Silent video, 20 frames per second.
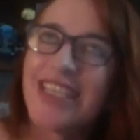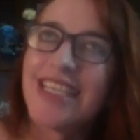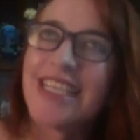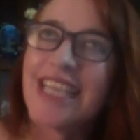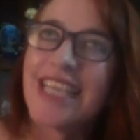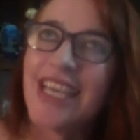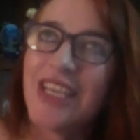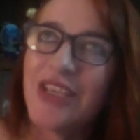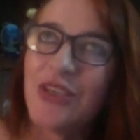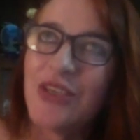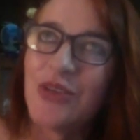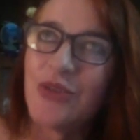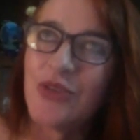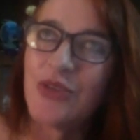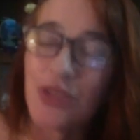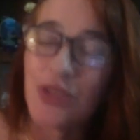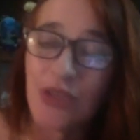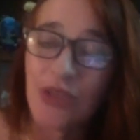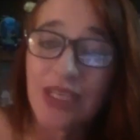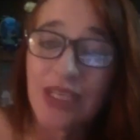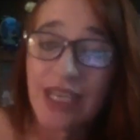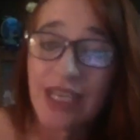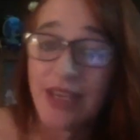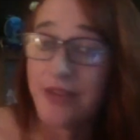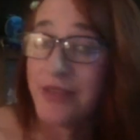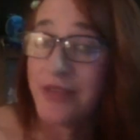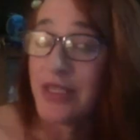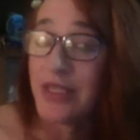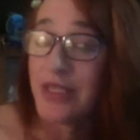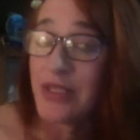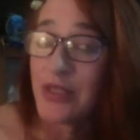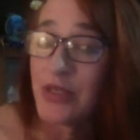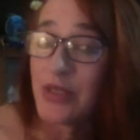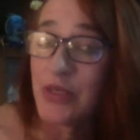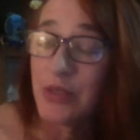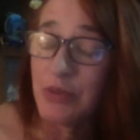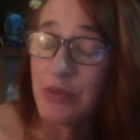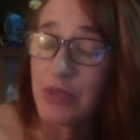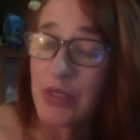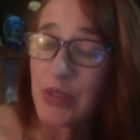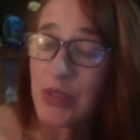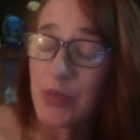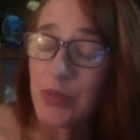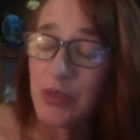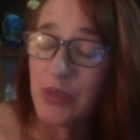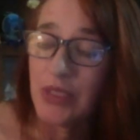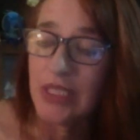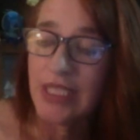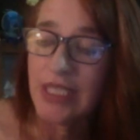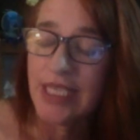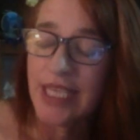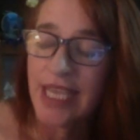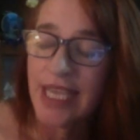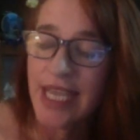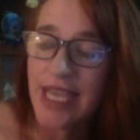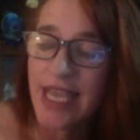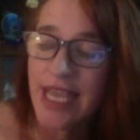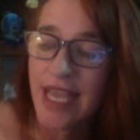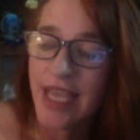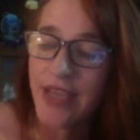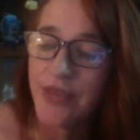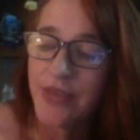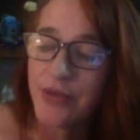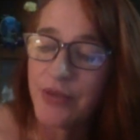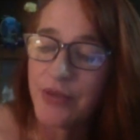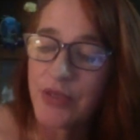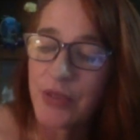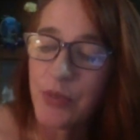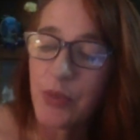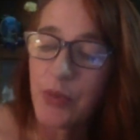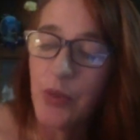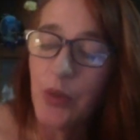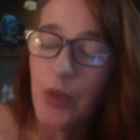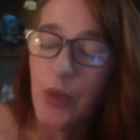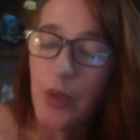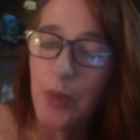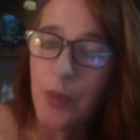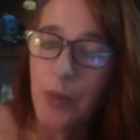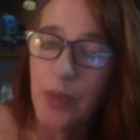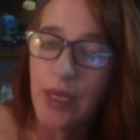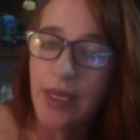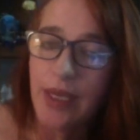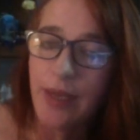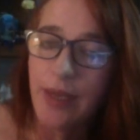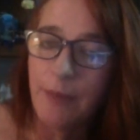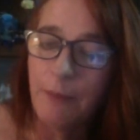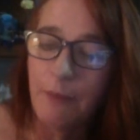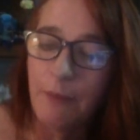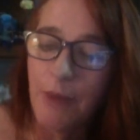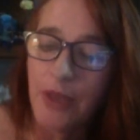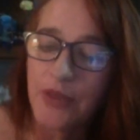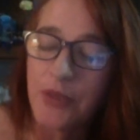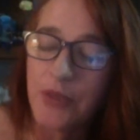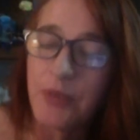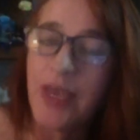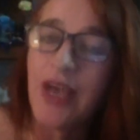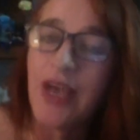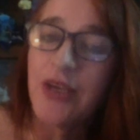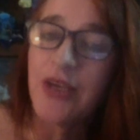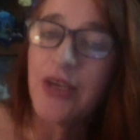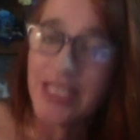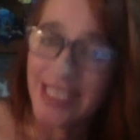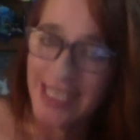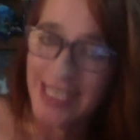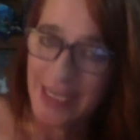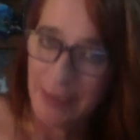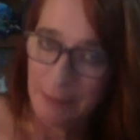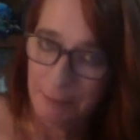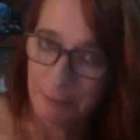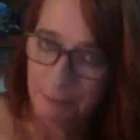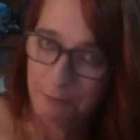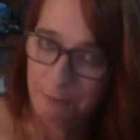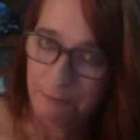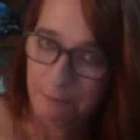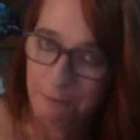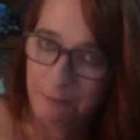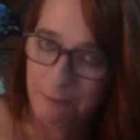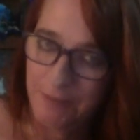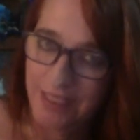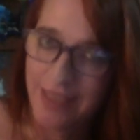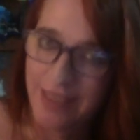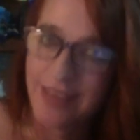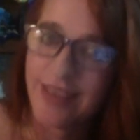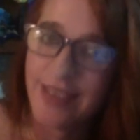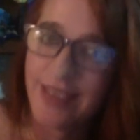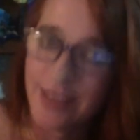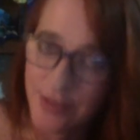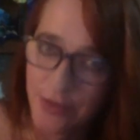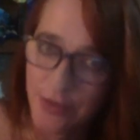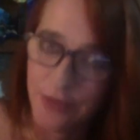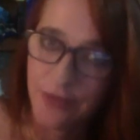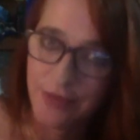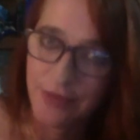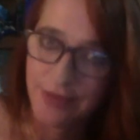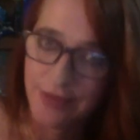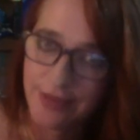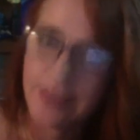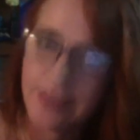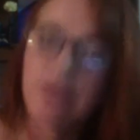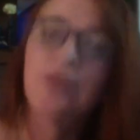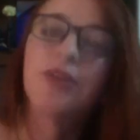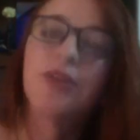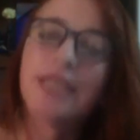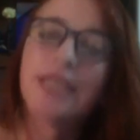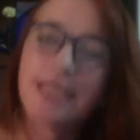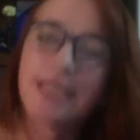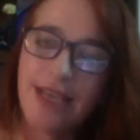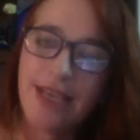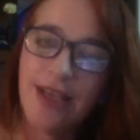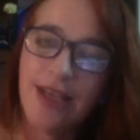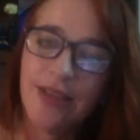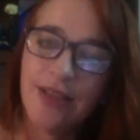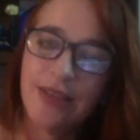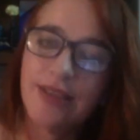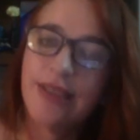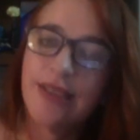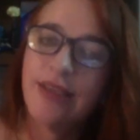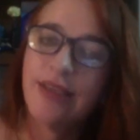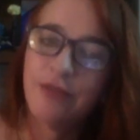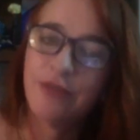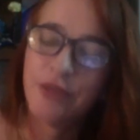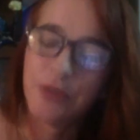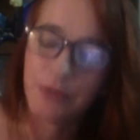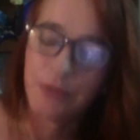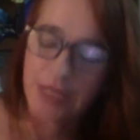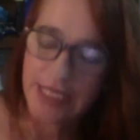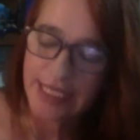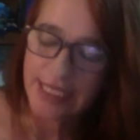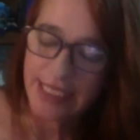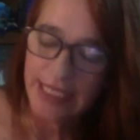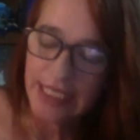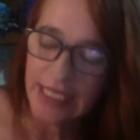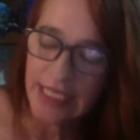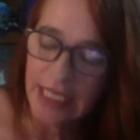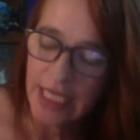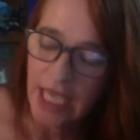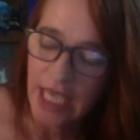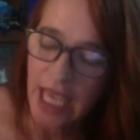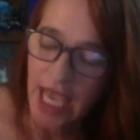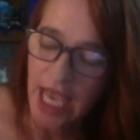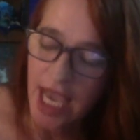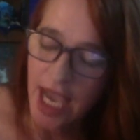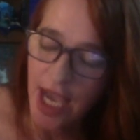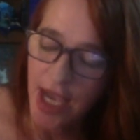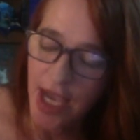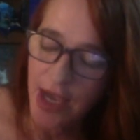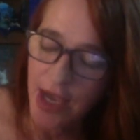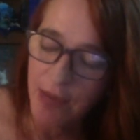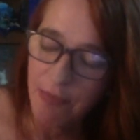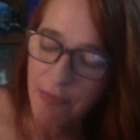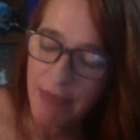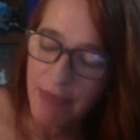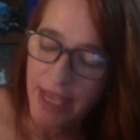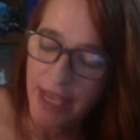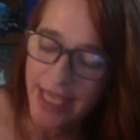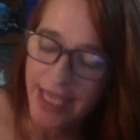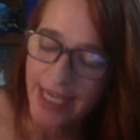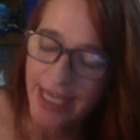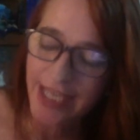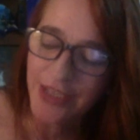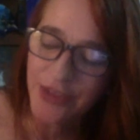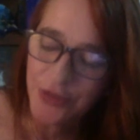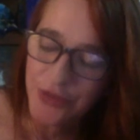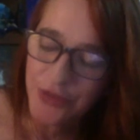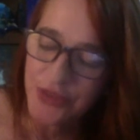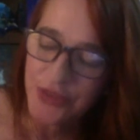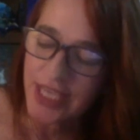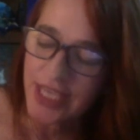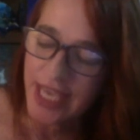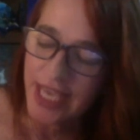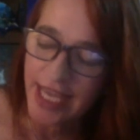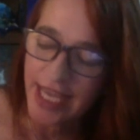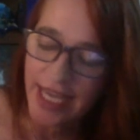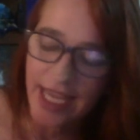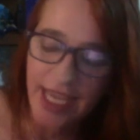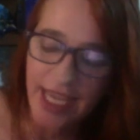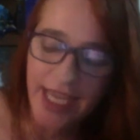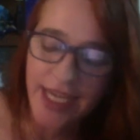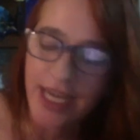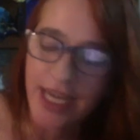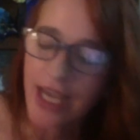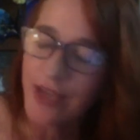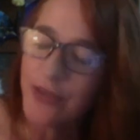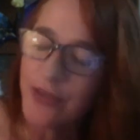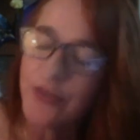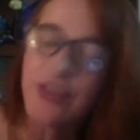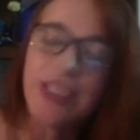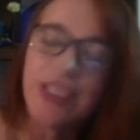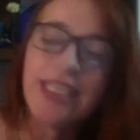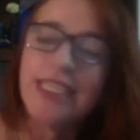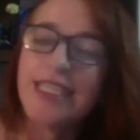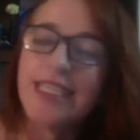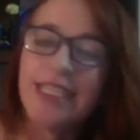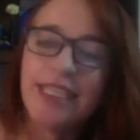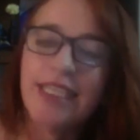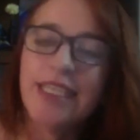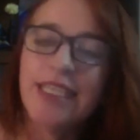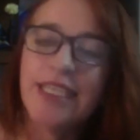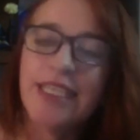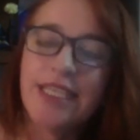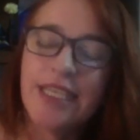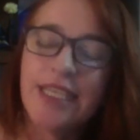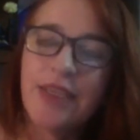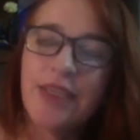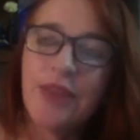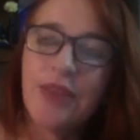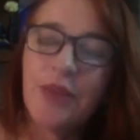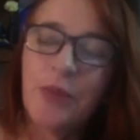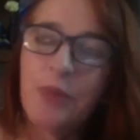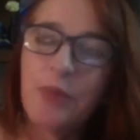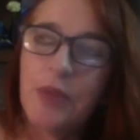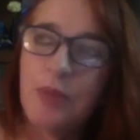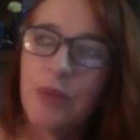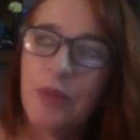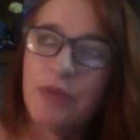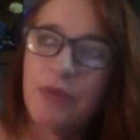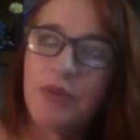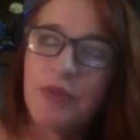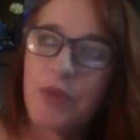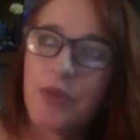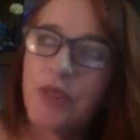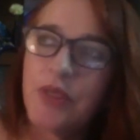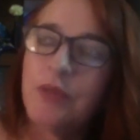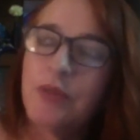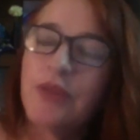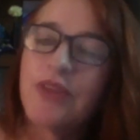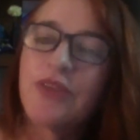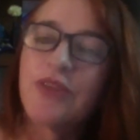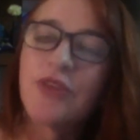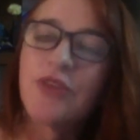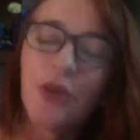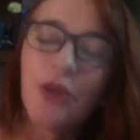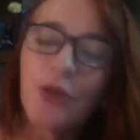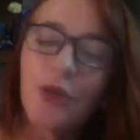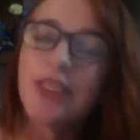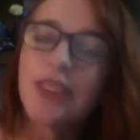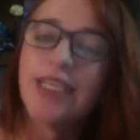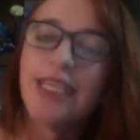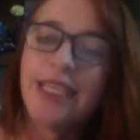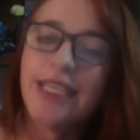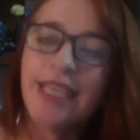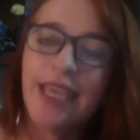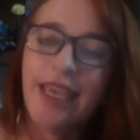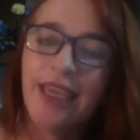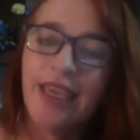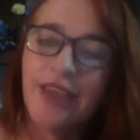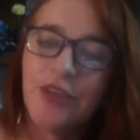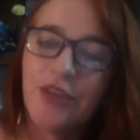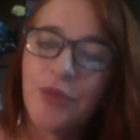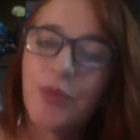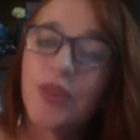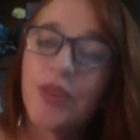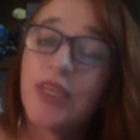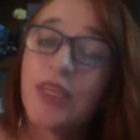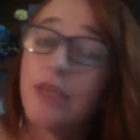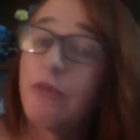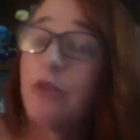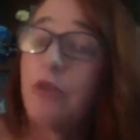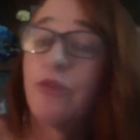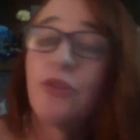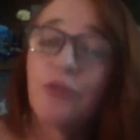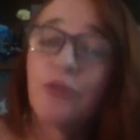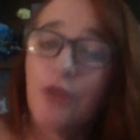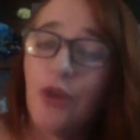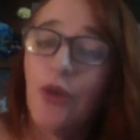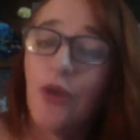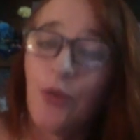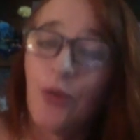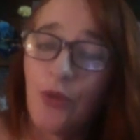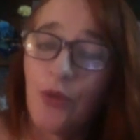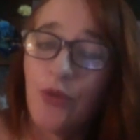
I used Katarina's newest book, and there was a poem on the balcony, a ghazal or ghazal, however you want to say it. And I used that, and not only did the people I was working with totally engage, but they wrote their own.